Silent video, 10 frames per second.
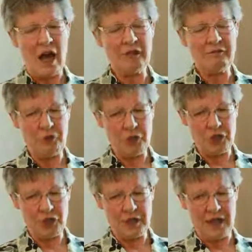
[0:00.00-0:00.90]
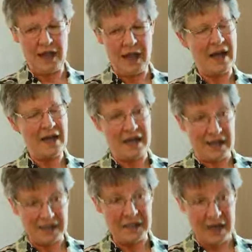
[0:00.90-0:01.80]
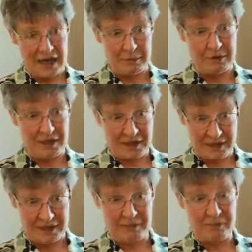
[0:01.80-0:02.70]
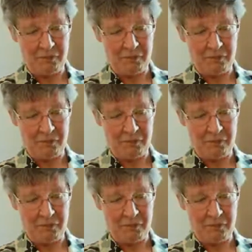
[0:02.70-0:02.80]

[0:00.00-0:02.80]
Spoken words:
Unfortunately, I nicknamed this.